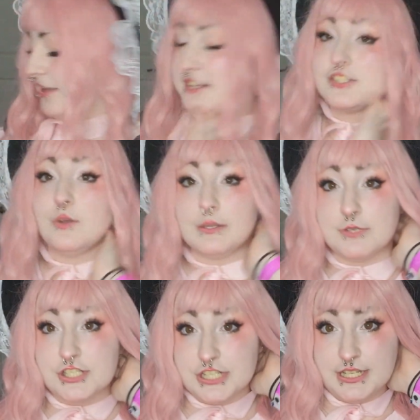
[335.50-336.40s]
a sewing
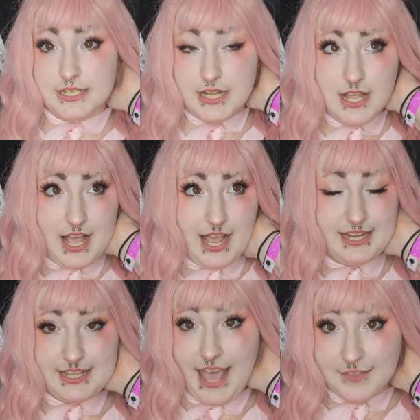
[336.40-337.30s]
machine, I had
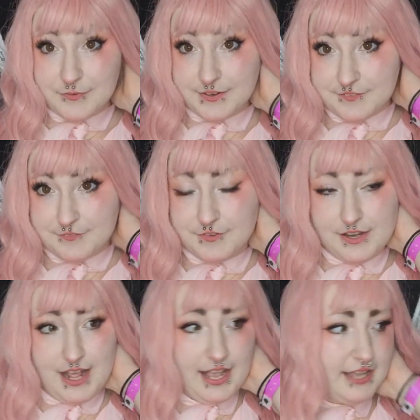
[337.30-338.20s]
a gathering foot,
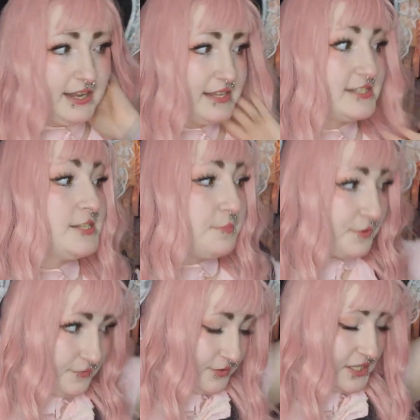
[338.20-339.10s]
I had a zipper
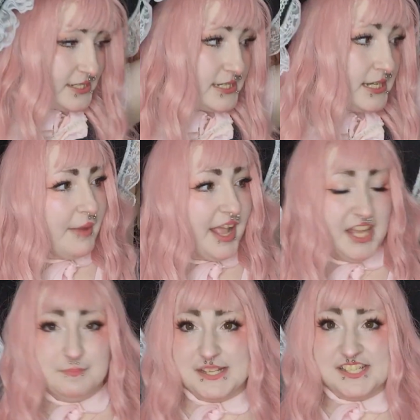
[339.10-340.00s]
foot, I
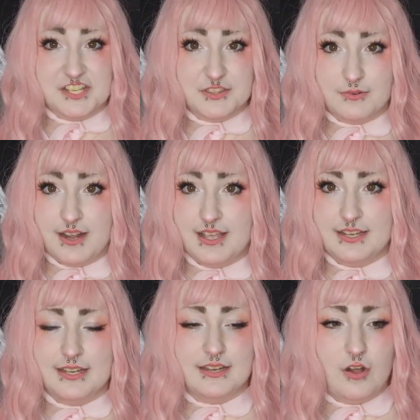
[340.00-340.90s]
had basic
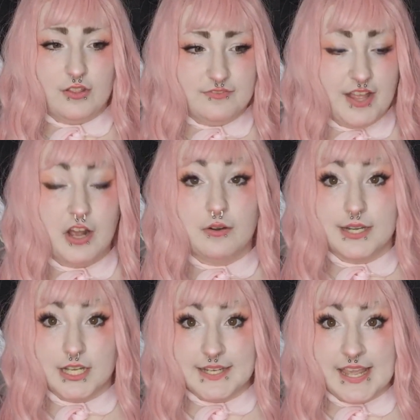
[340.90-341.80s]
thread and all of that
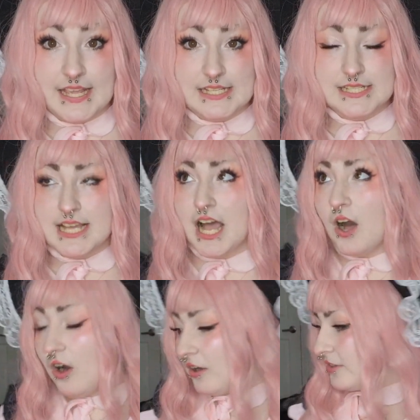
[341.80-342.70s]
already on hand.
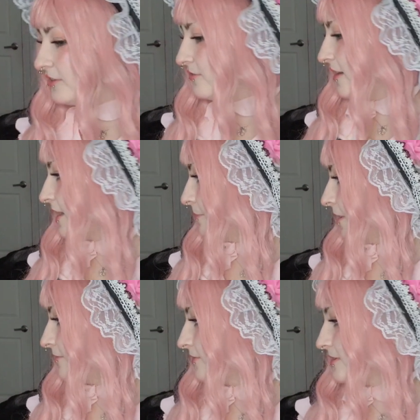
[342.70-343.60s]
All the thread I
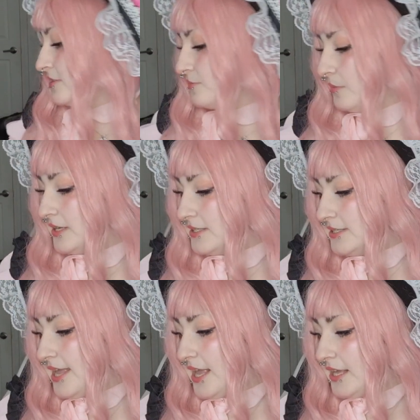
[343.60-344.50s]
bought for this was
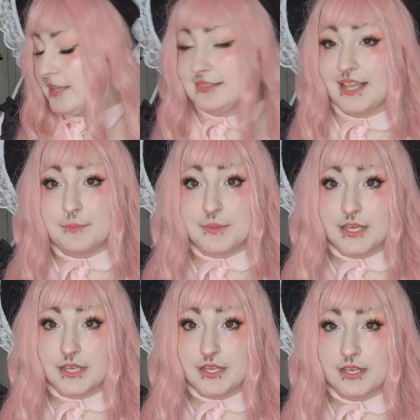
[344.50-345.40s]
a light
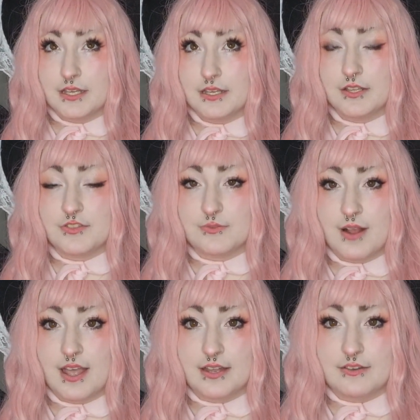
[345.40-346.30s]
pink
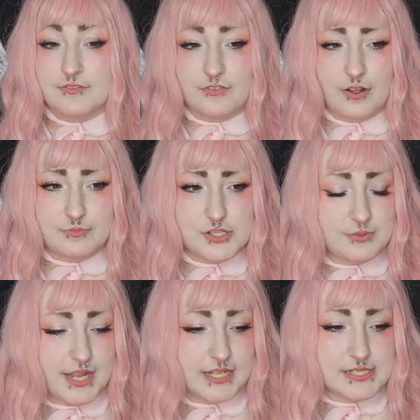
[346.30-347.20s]
thread from
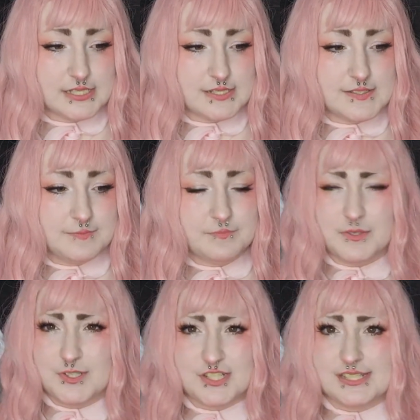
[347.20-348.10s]
Joann's. It
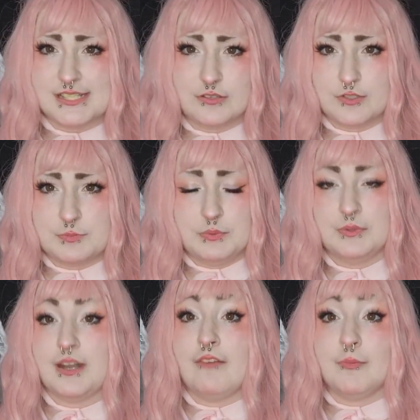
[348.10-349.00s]
was just a single spool
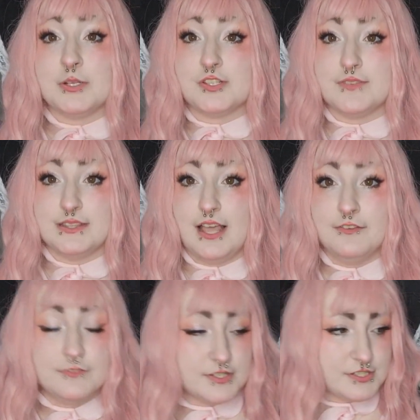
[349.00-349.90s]
and I have a bunch of it
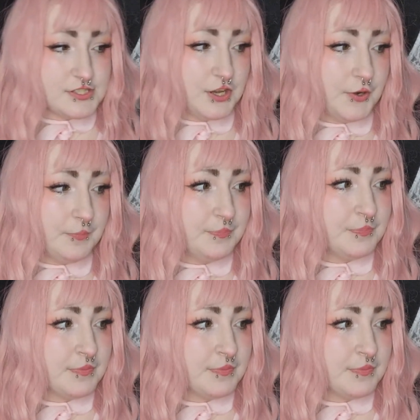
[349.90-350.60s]
left, so